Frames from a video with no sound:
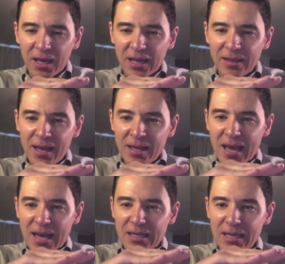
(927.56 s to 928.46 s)
And then
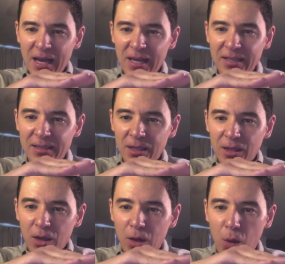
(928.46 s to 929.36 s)
at night,
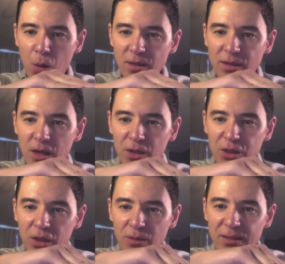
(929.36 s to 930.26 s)
cortisol
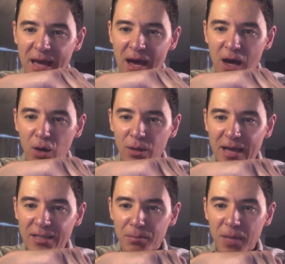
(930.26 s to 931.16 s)
should go down
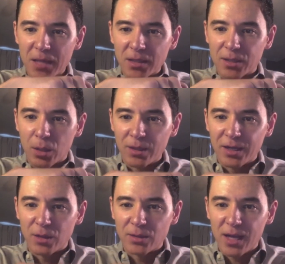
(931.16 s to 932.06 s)
as melatonin
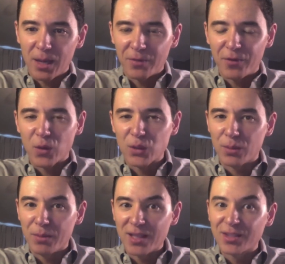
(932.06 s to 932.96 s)
goes up. Of course,
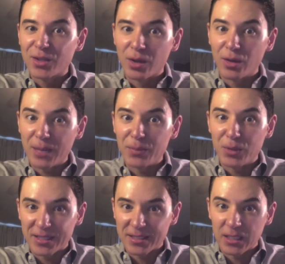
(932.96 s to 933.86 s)
when melatonin goes up, you
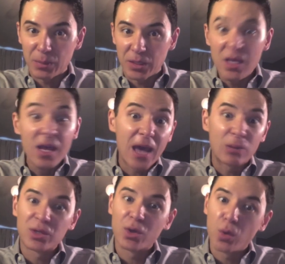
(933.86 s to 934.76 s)
get sleepy,
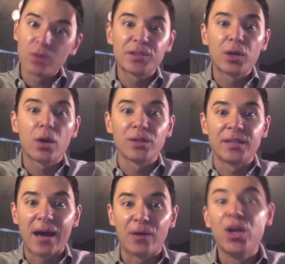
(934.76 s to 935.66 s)
and when cortisol goes
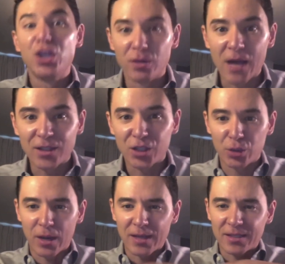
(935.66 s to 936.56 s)
down, you're not
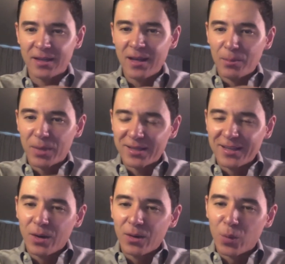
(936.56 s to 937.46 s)
stressed. Right. But
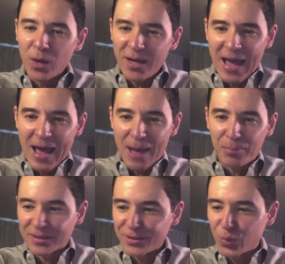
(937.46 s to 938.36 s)
what
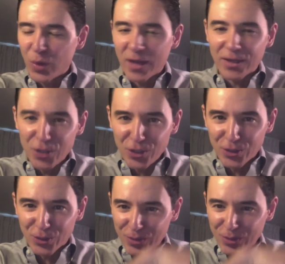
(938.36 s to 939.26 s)
happens when
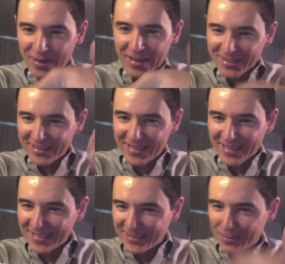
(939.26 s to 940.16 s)
you, okay, look at
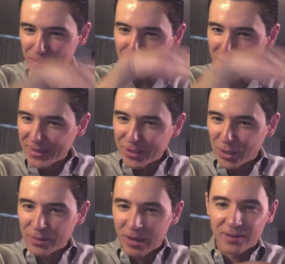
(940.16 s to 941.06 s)
this
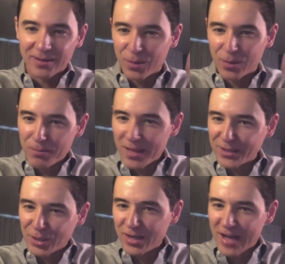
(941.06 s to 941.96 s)
melatonin, uh,
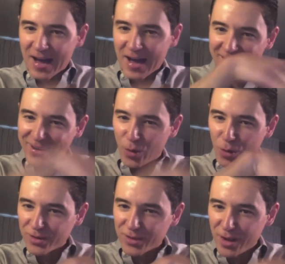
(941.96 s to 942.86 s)
melatonin high,
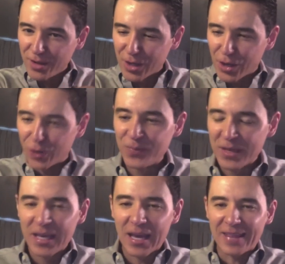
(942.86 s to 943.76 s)
cortisol low,
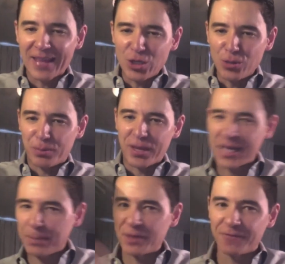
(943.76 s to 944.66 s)
and then you
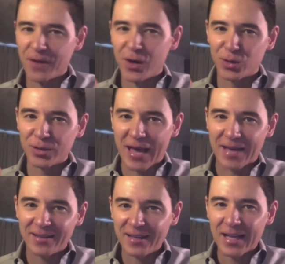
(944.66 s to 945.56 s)
pick up your phone
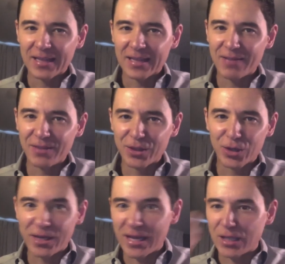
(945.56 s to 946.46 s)
at
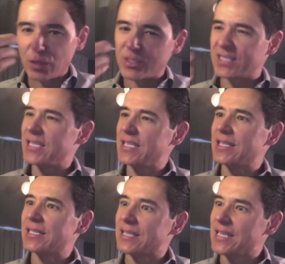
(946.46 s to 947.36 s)
11:30 and you see
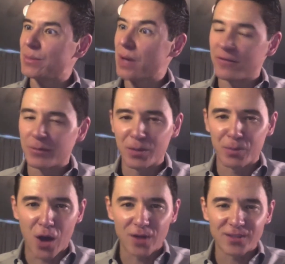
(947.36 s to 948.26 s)
this email from your
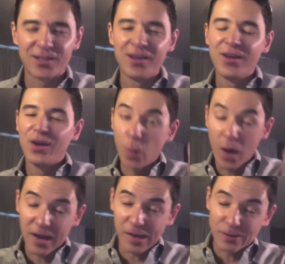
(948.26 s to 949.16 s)
boss.
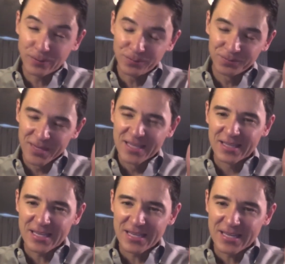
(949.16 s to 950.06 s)
Well,
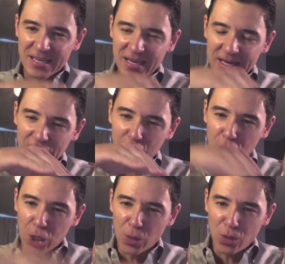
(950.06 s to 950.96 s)
the
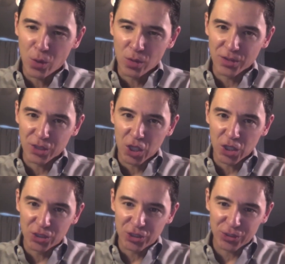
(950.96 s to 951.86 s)
low
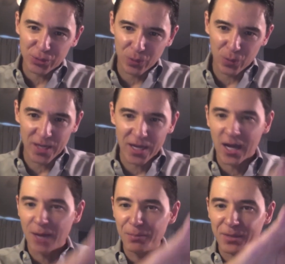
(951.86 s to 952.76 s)
cortisol just went
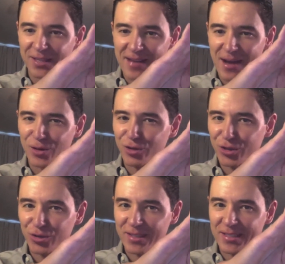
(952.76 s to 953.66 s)
up because now you're
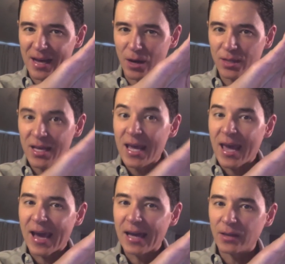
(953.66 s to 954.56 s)
stressed out. Yeah.
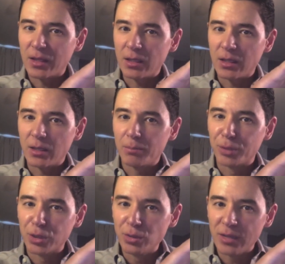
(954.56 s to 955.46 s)
And the
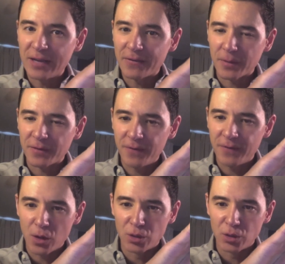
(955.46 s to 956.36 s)
blue light from the
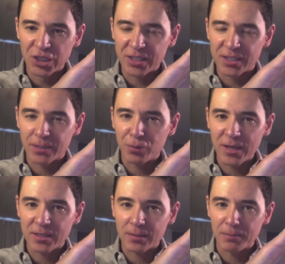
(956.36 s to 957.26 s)
phone just
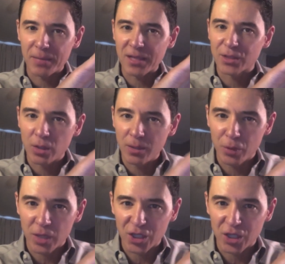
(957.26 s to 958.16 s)
suppressed melatonin
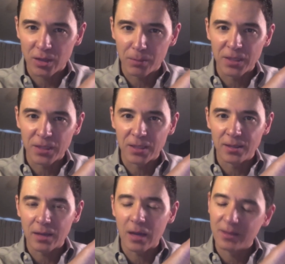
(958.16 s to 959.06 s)
production in the,
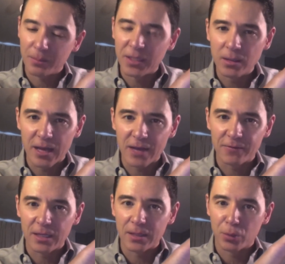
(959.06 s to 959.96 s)
in the pineal gland
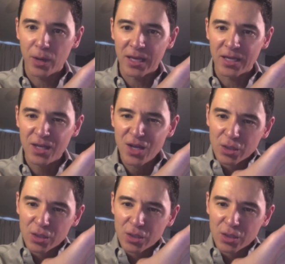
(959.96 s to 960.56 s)
in the brain.